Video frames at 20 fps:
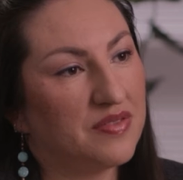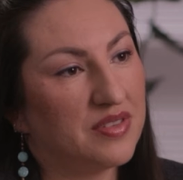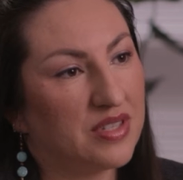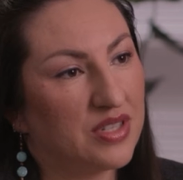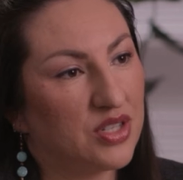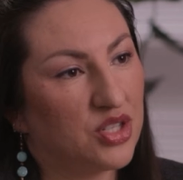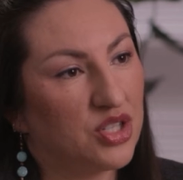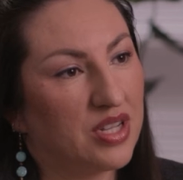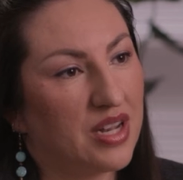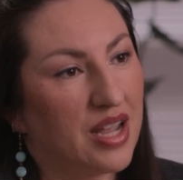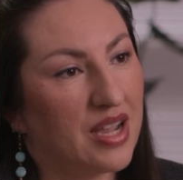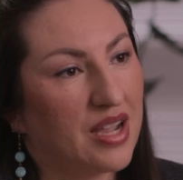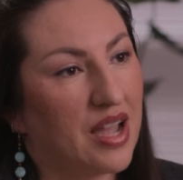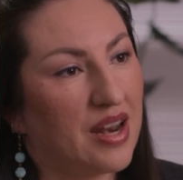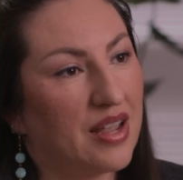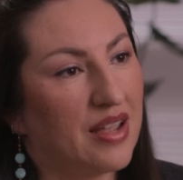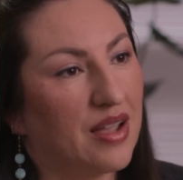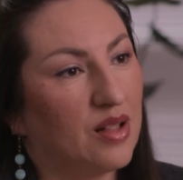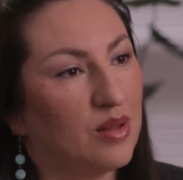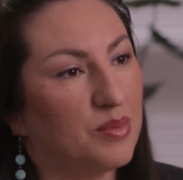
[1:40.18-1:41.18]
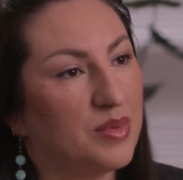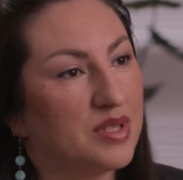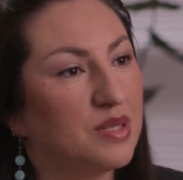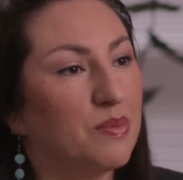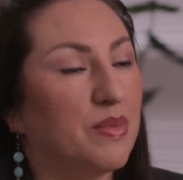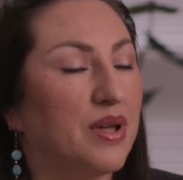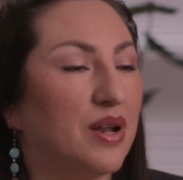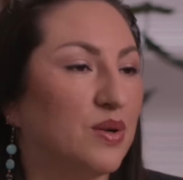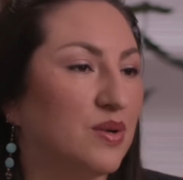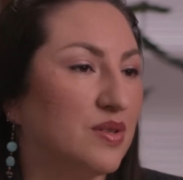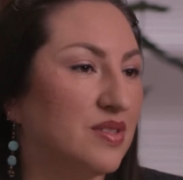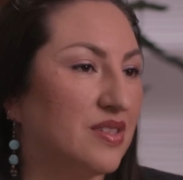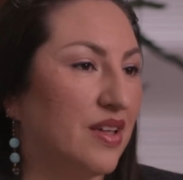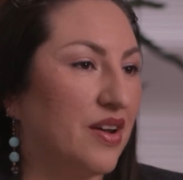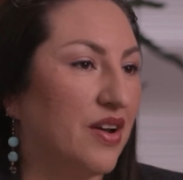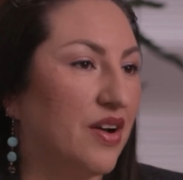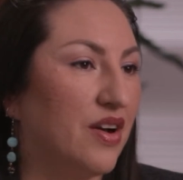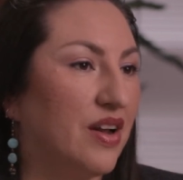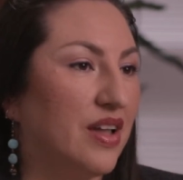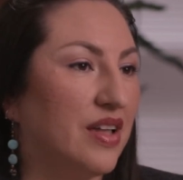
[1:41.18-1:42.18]
physician at Guiding Elements Medical
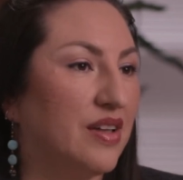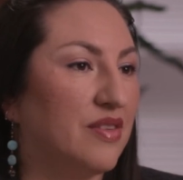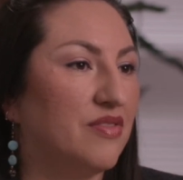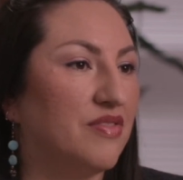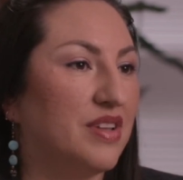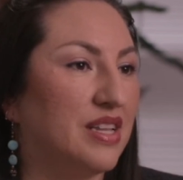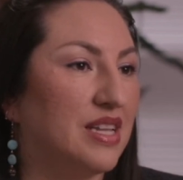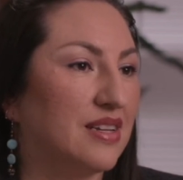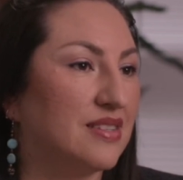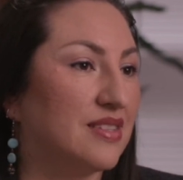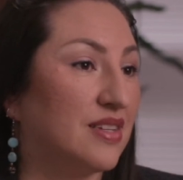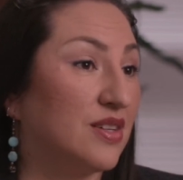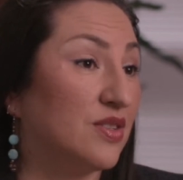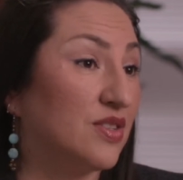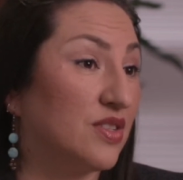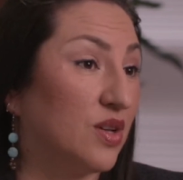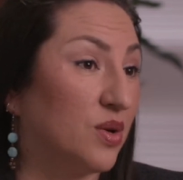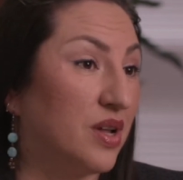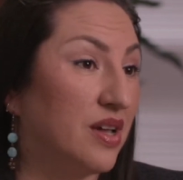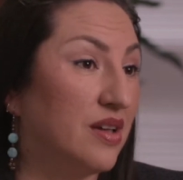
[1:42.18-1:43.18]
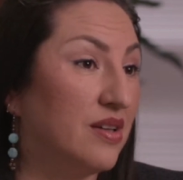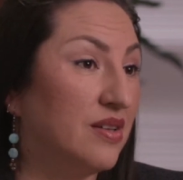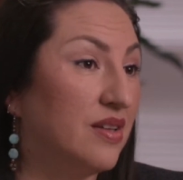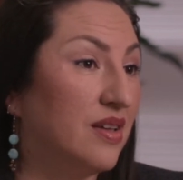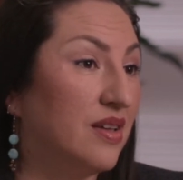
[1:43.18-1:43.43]
Center in Phoenix, Arizona.